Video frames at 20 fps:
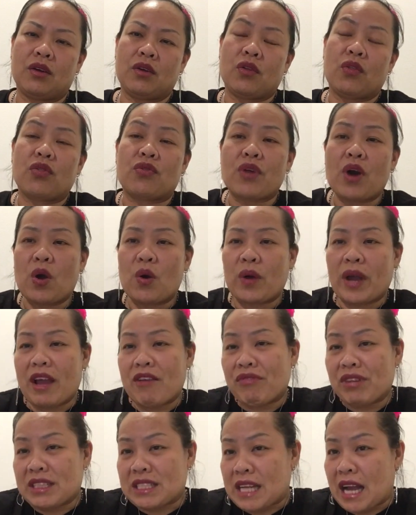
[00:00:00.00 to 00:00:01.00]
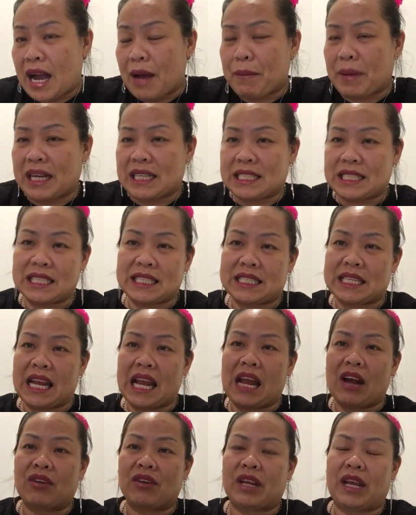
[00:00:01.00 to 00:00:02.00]
Though every time I sit
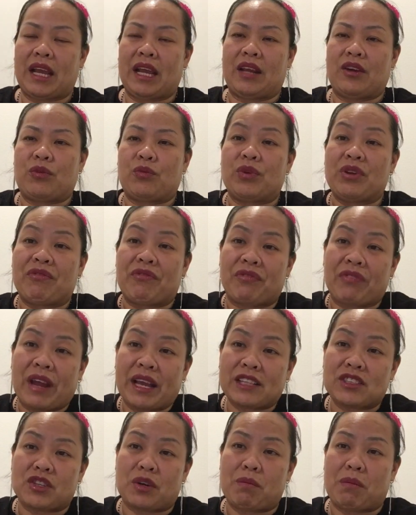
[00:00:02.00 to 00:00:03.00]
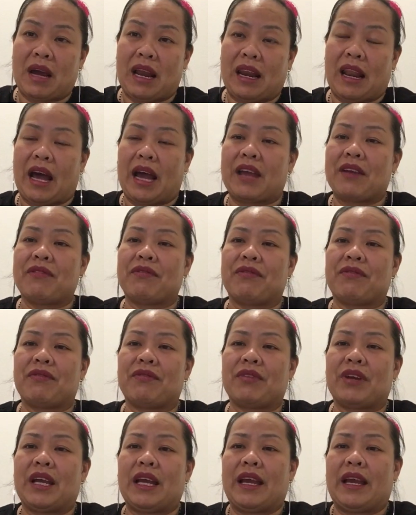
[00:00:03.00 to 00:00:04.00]
down and reflect on my life
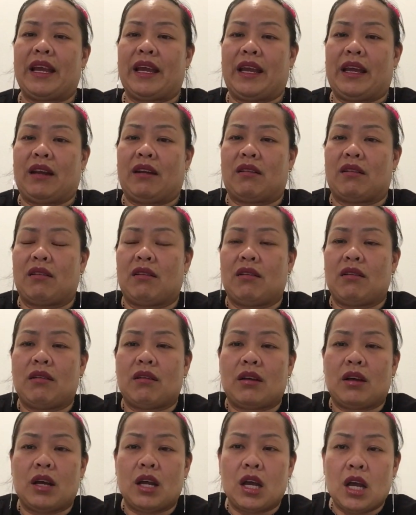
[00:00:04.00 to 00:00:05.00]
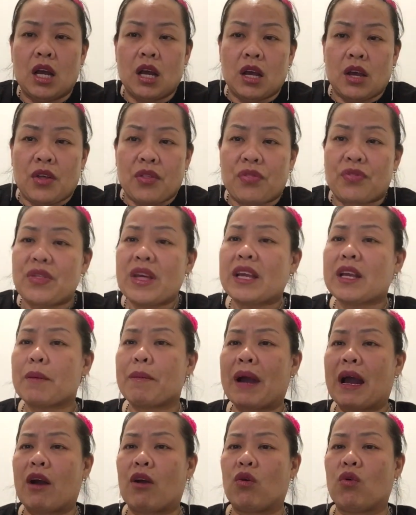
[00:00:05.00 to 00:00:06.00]
and think
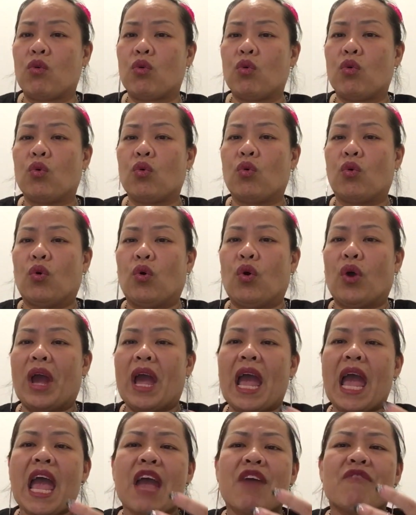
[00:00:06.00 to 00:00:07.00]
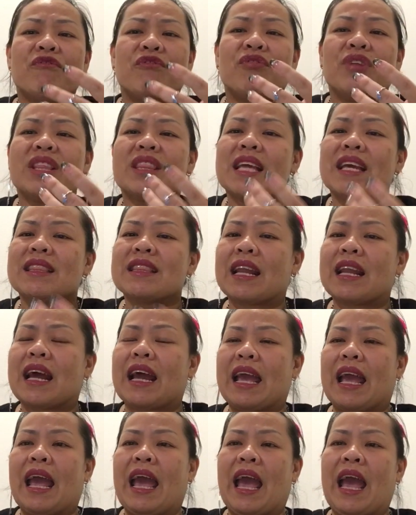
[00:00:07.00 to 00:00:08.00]
about everything that I
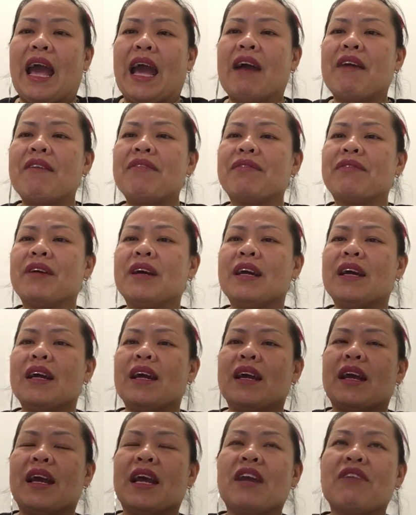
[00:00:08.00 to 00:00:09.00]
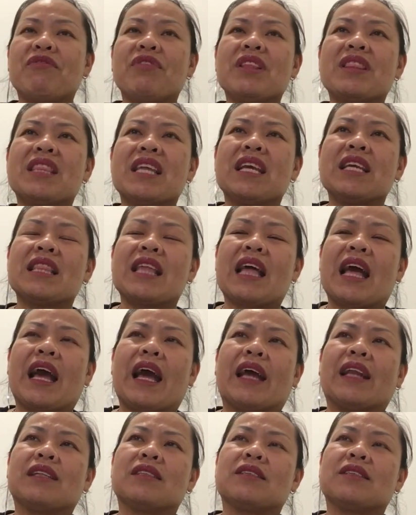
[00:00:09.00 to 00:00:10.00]
have, everything that